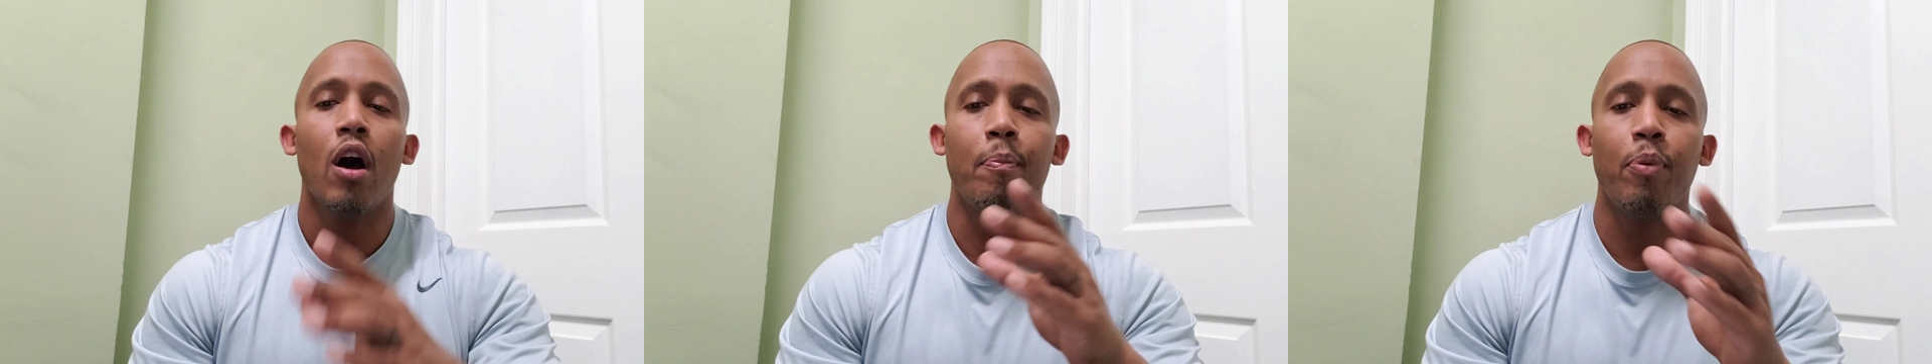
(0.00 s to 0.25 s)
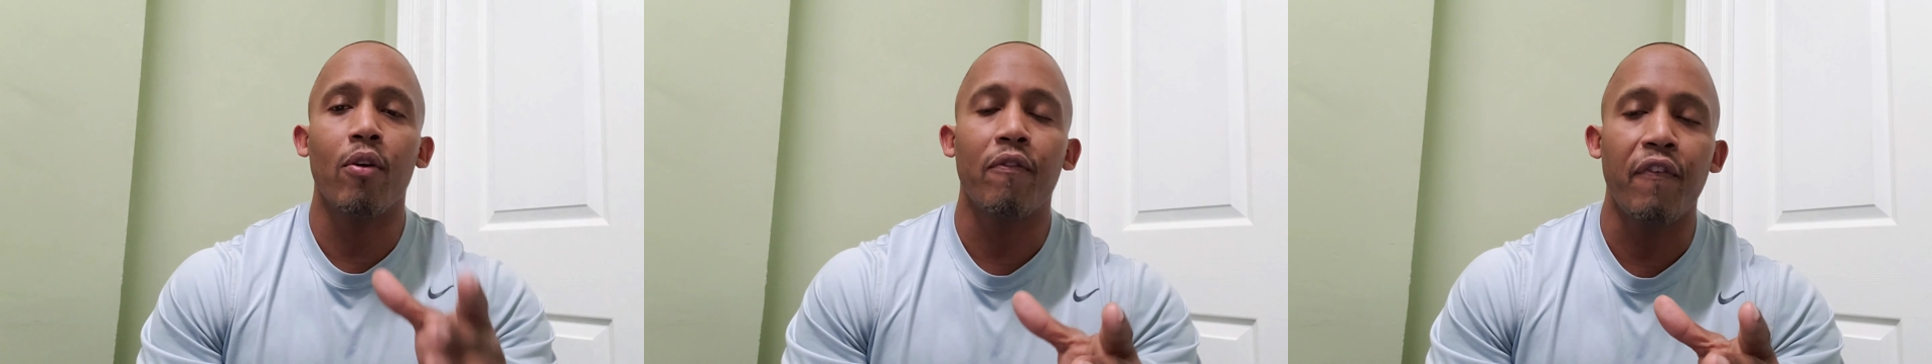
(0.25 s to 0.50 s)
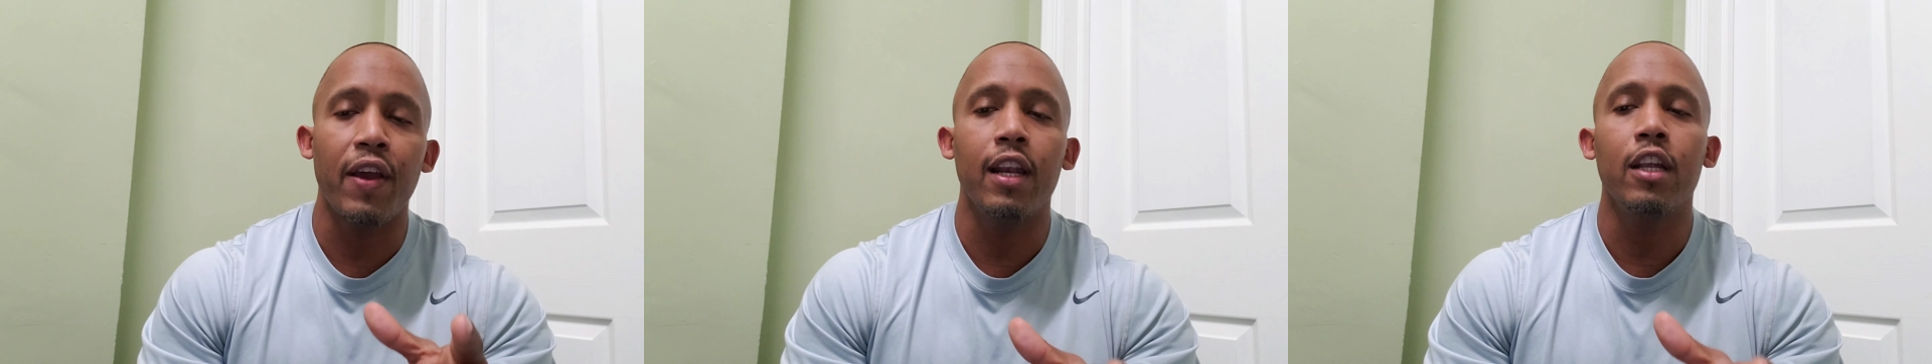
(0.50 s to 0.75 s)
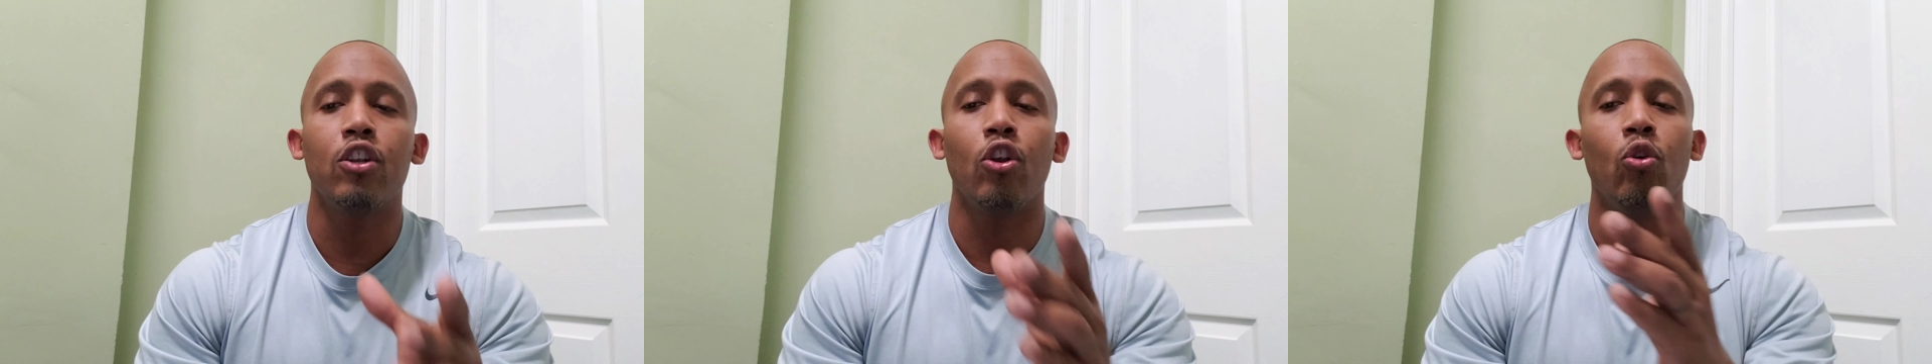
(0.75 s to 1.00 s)
Upon
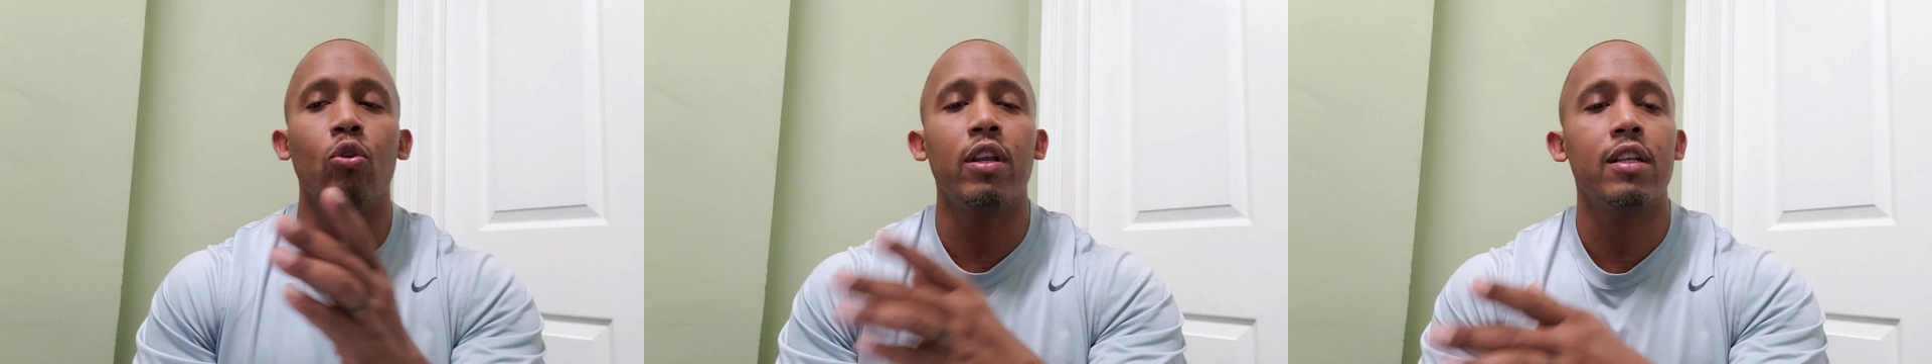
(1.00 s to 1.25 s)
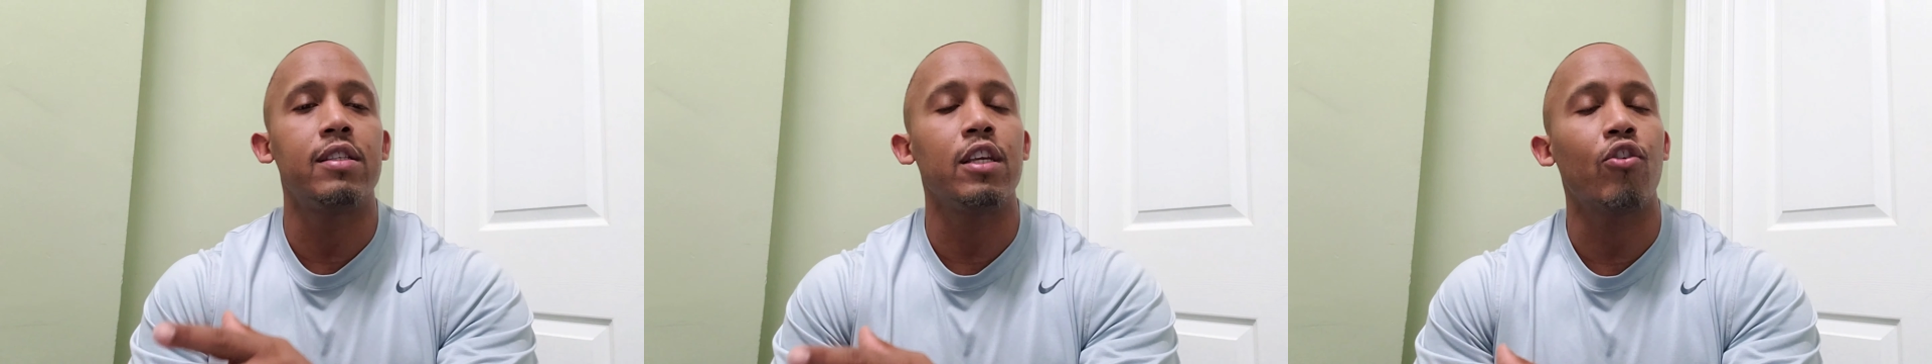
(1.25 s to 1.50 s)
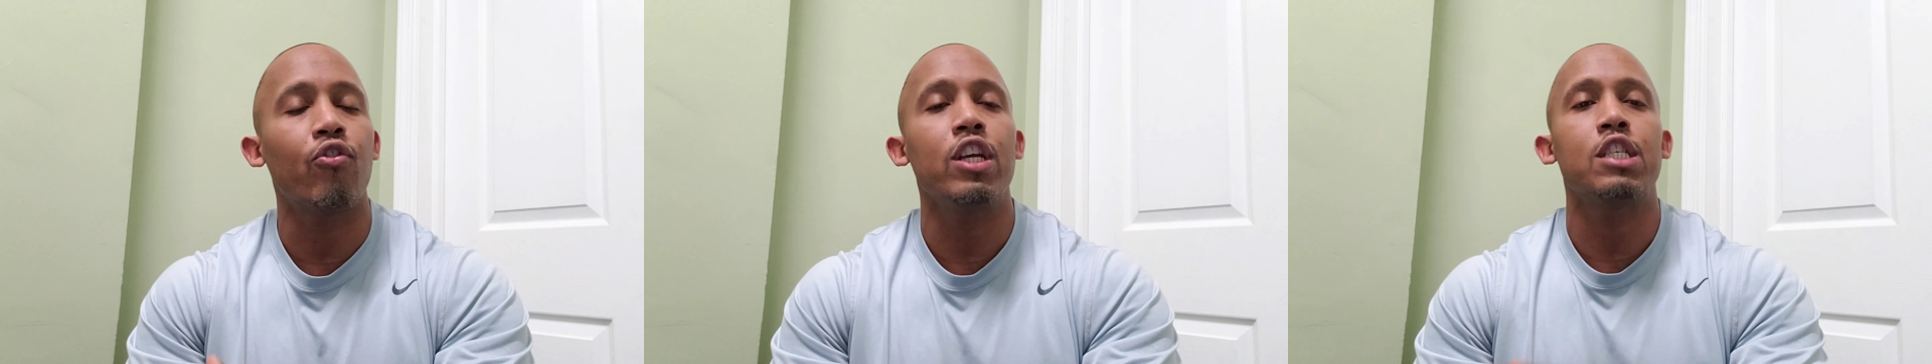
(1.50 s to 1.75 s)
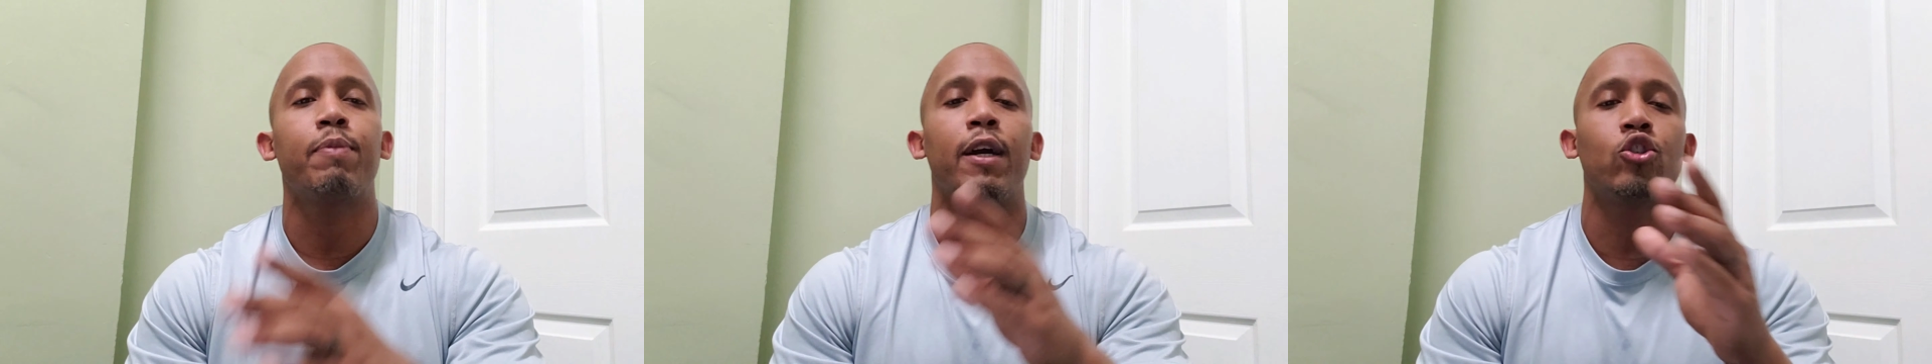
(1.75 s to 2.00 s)
failure, the load is
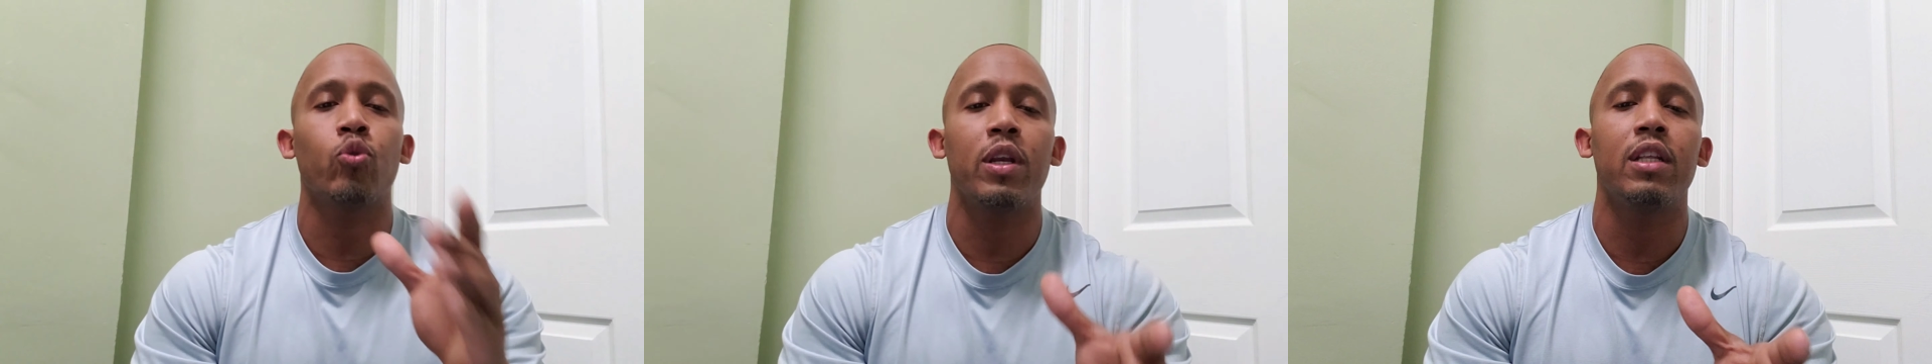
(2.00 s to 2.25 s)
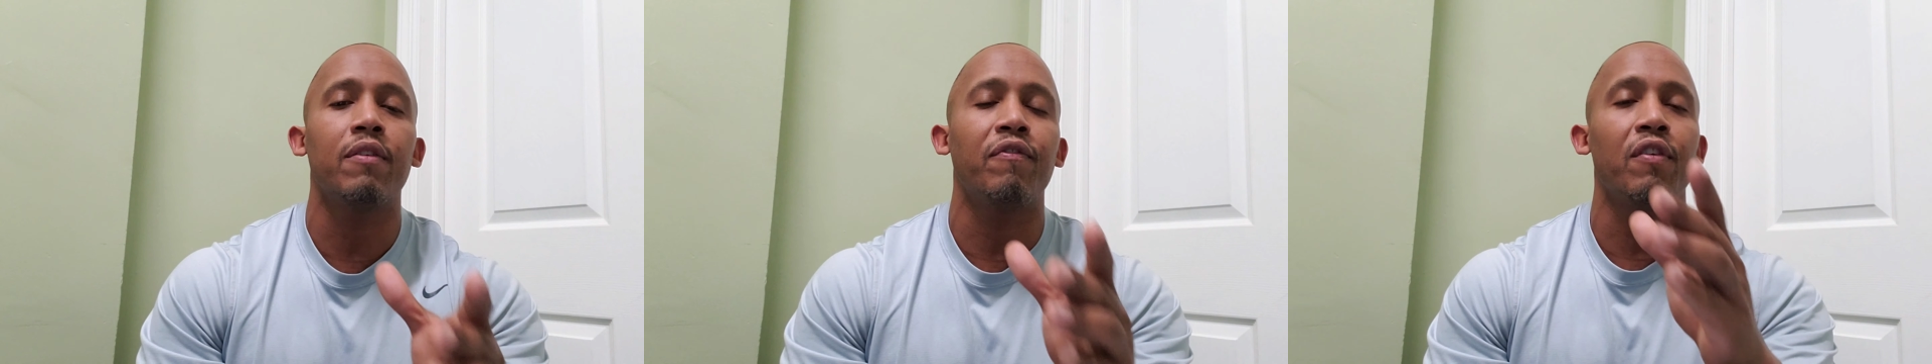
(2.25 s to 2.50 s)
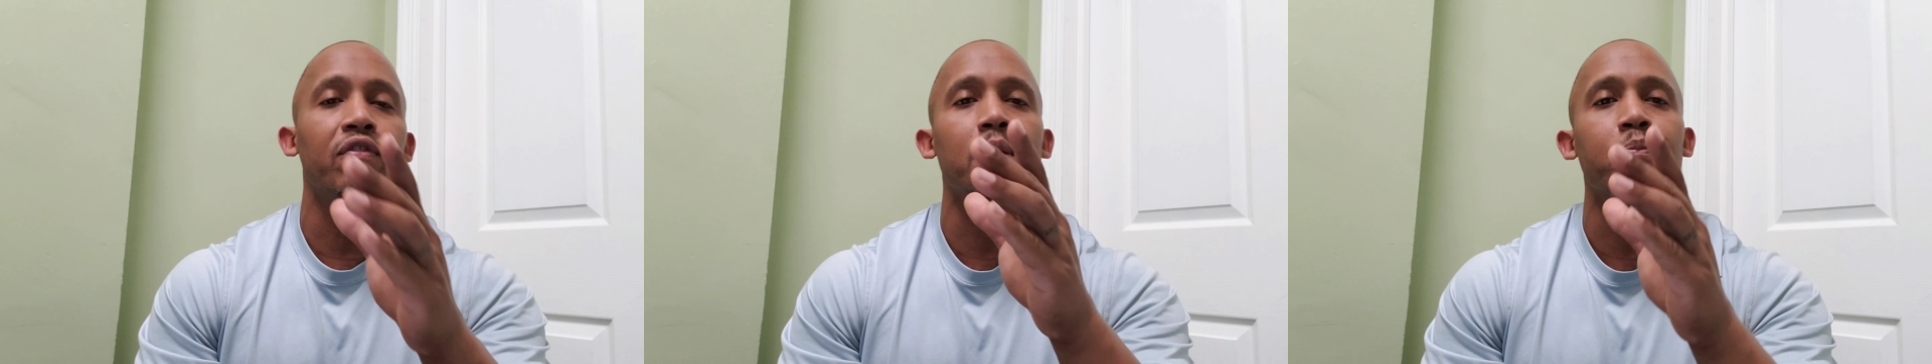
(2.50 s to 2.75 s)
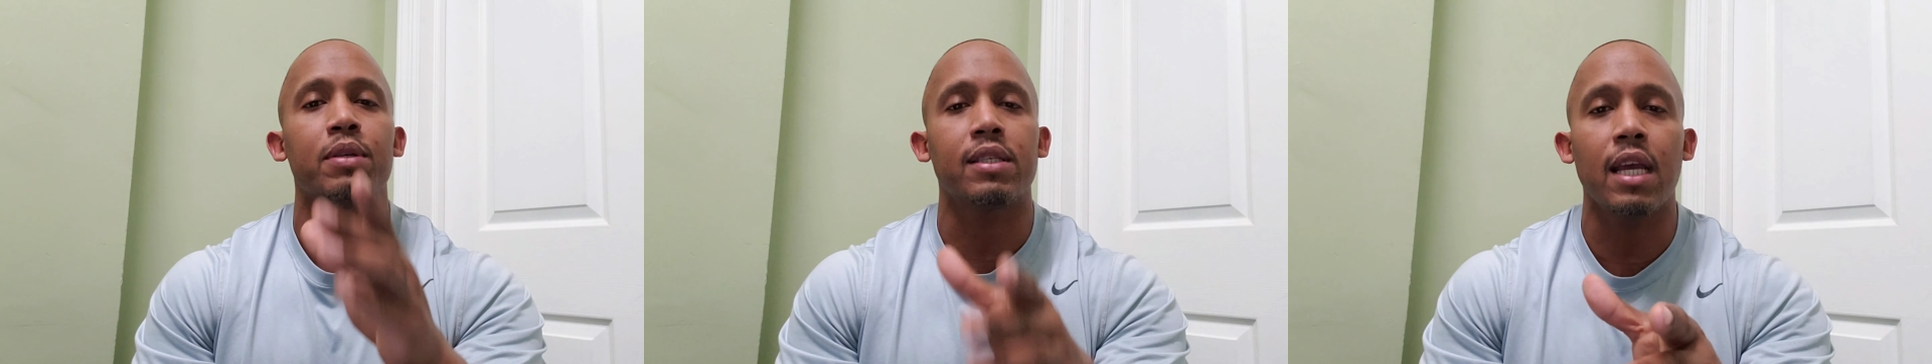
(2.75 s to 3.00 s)
decreased by 20 to
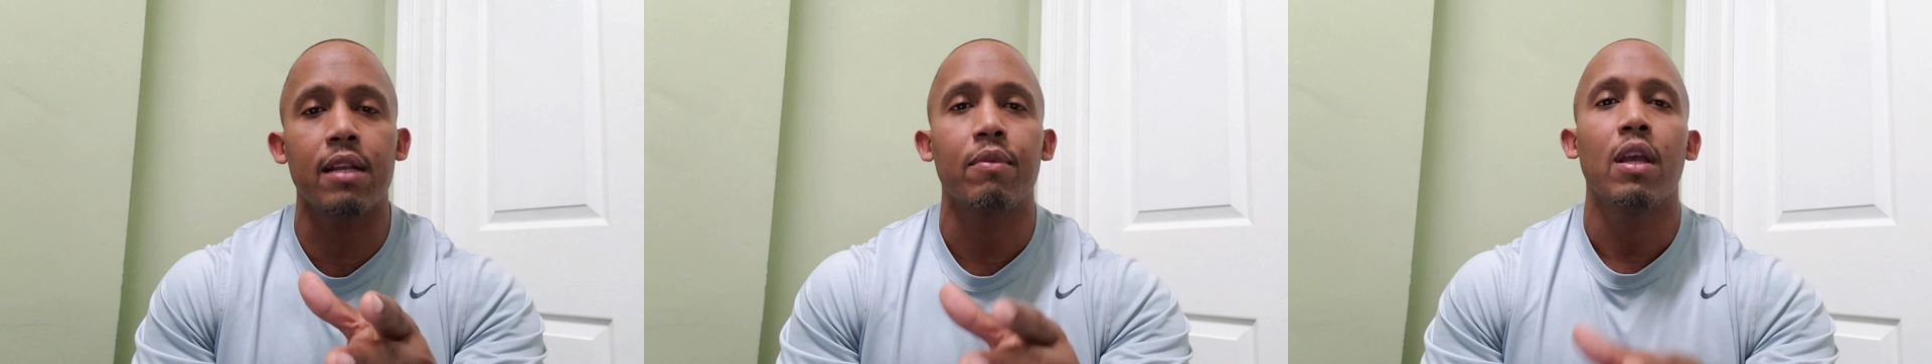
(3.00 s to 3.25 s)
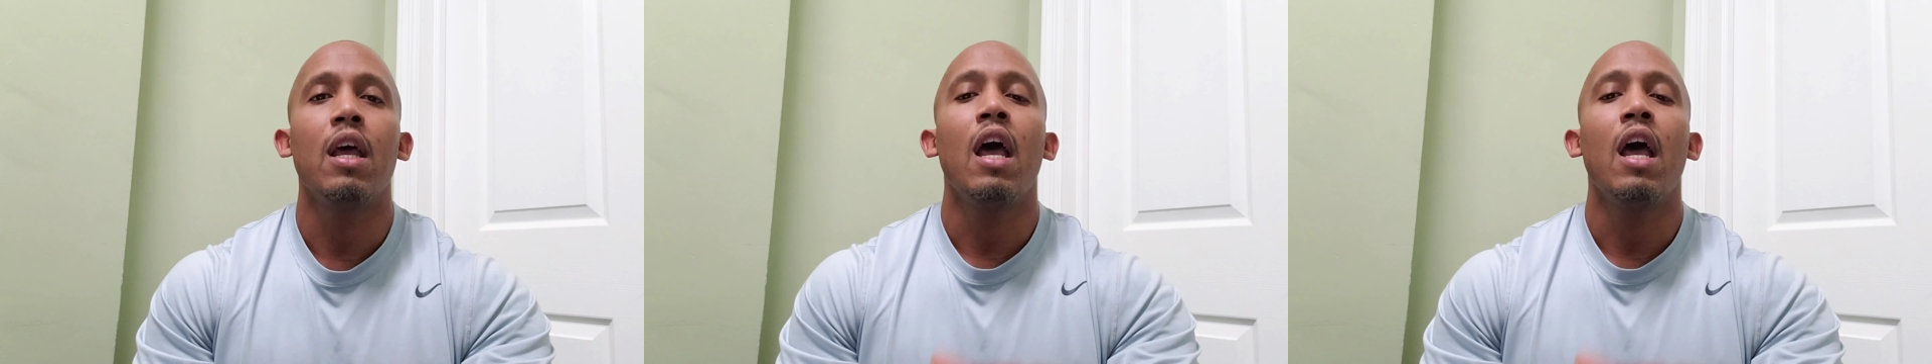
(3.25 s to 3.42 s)
50%,